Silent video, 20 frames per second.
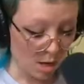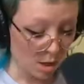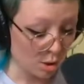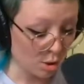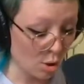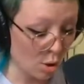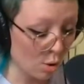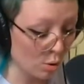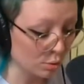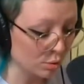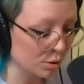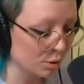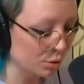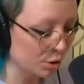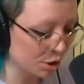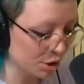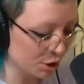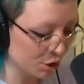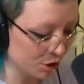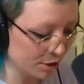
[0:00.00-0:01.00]
No, so
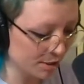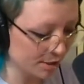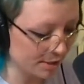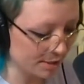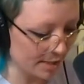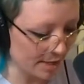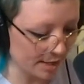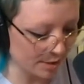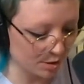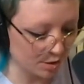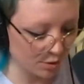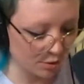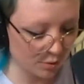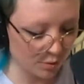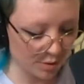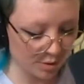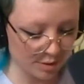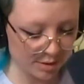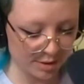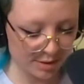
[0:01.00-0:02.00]
she's just a tattoo
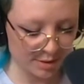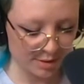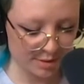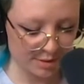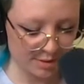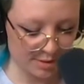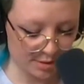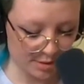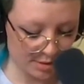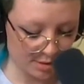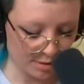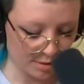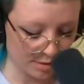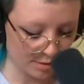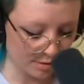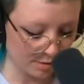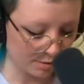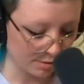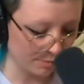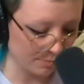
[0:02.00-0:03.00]
artist,
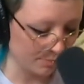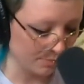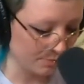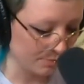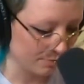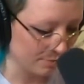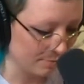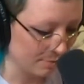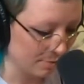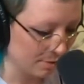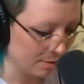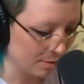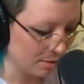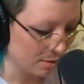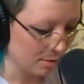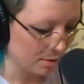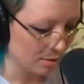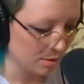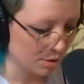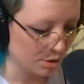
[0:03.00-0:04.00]

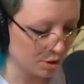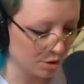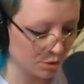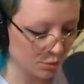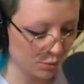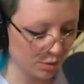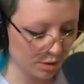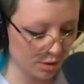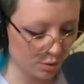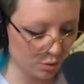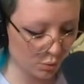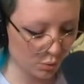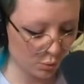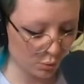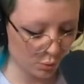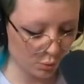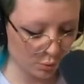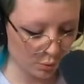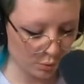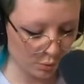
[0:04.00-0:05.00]
and she's really
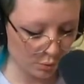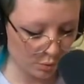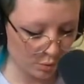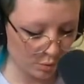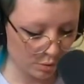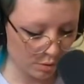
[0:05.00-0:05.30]
cool.